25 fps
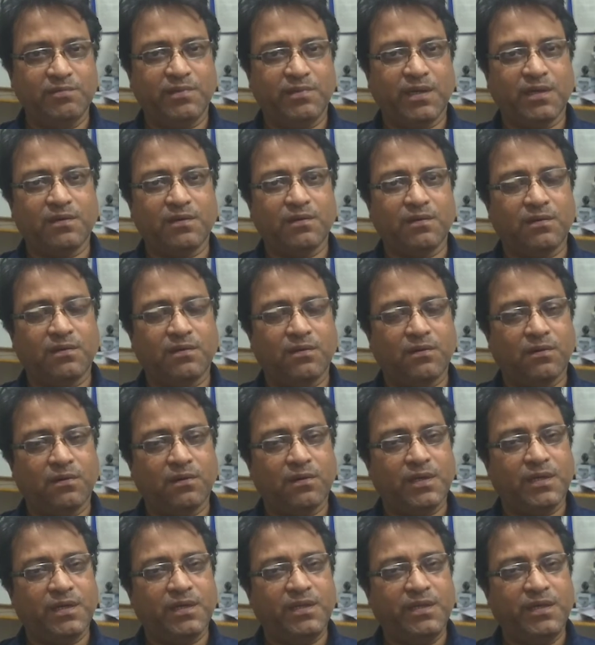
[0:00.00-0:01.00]
You are
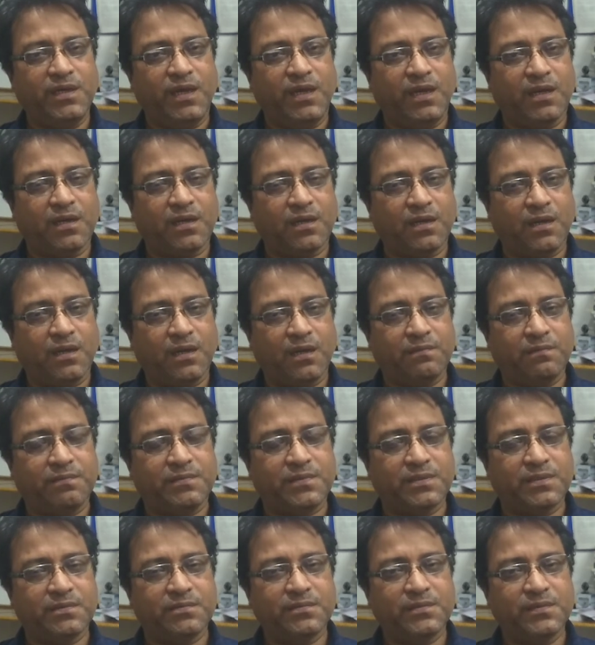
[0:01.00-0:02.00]
already
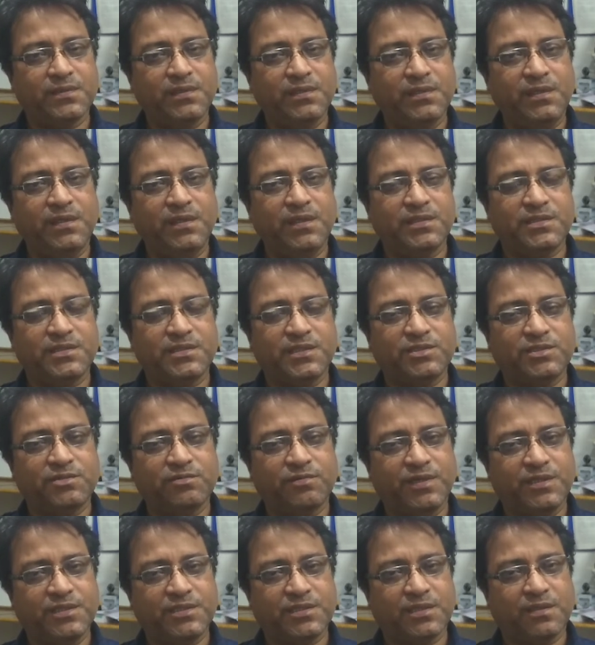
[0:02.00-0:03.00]
engulfed in a
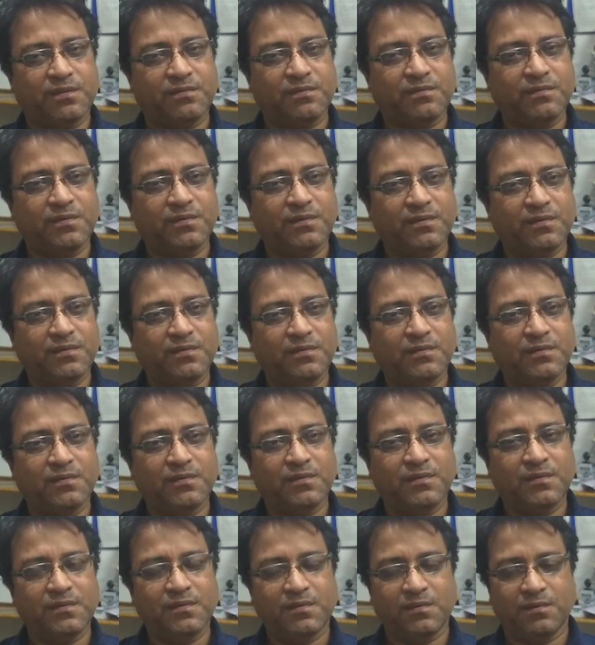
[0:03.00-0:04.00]
situation
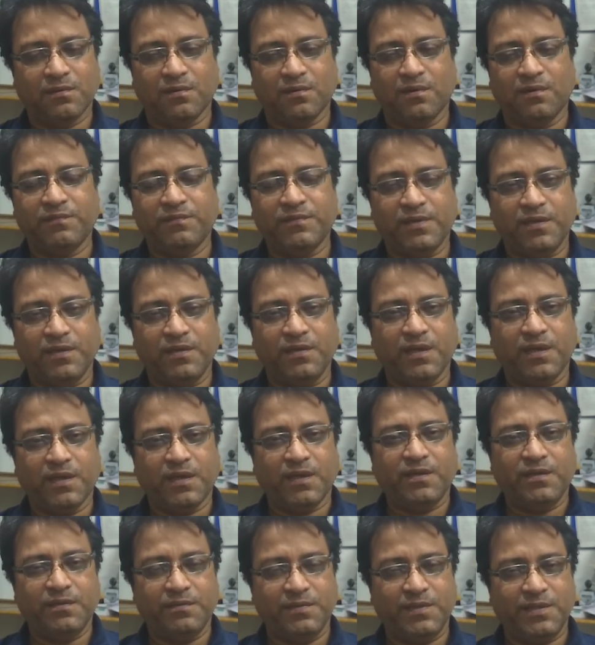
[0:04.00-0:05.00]
of
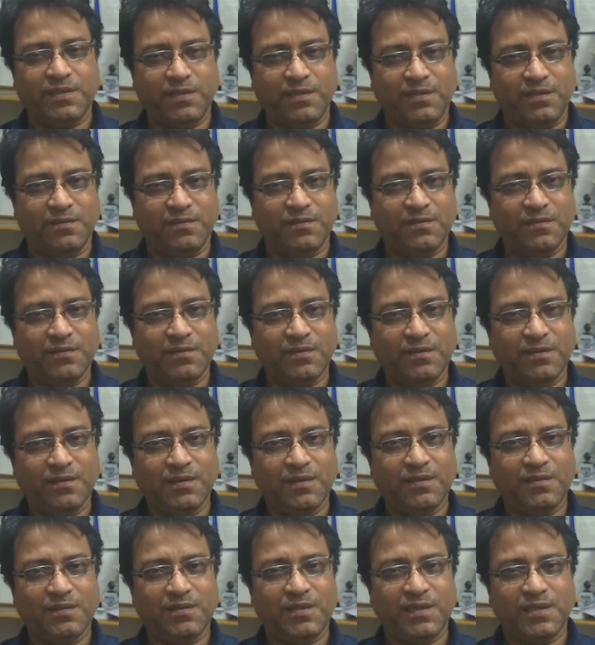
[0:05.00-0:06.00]
negativity.
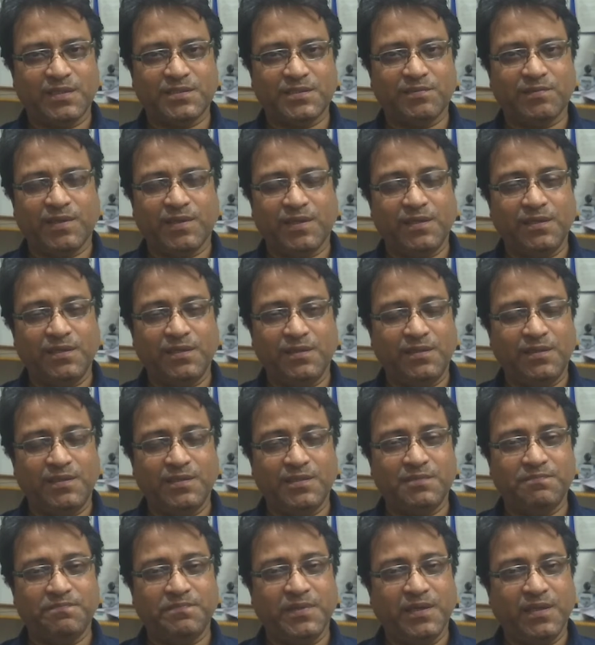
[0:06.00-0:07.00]
That's why
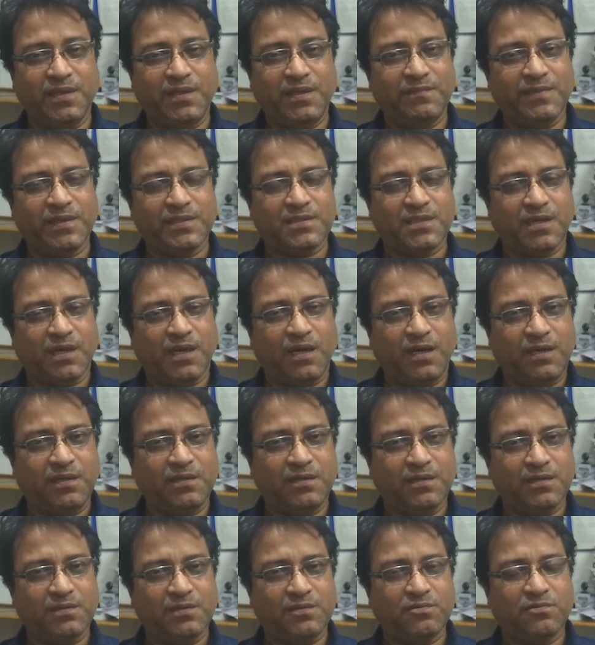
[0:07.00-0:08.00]
it is very much
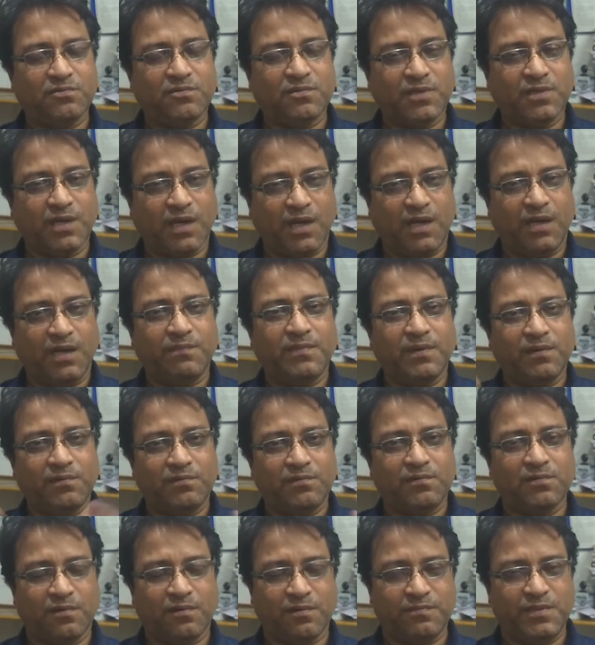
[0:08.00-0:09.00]
hard to come
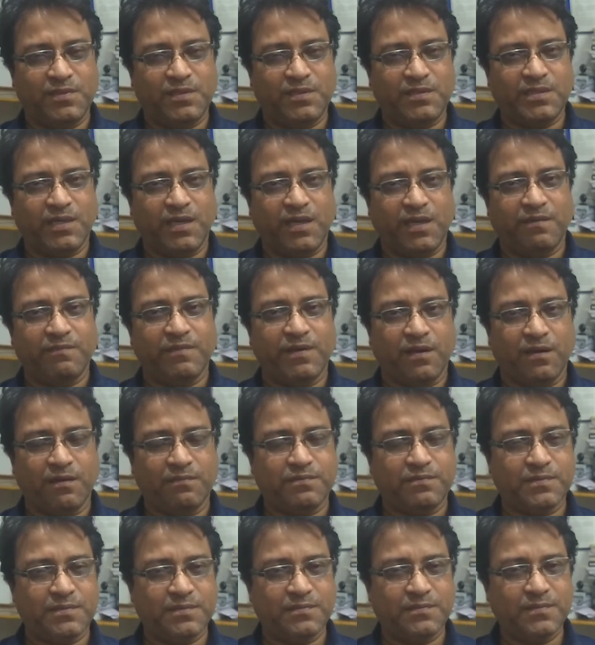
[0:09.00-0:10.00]
out of this
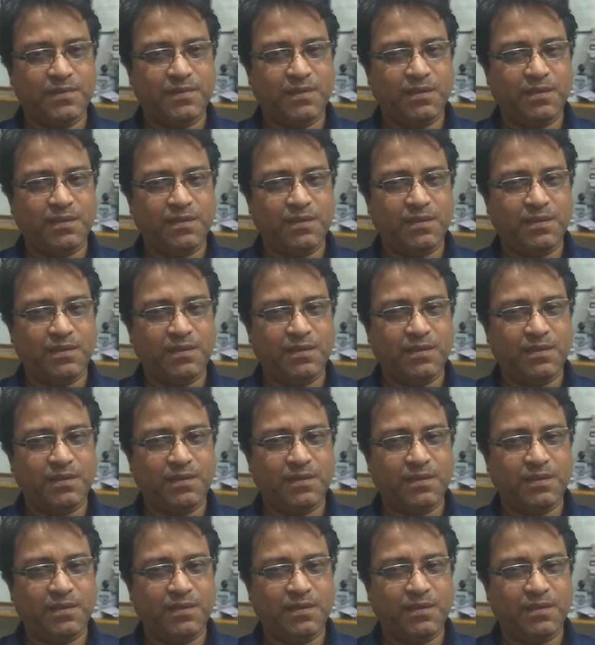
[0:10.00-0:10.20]
envelope.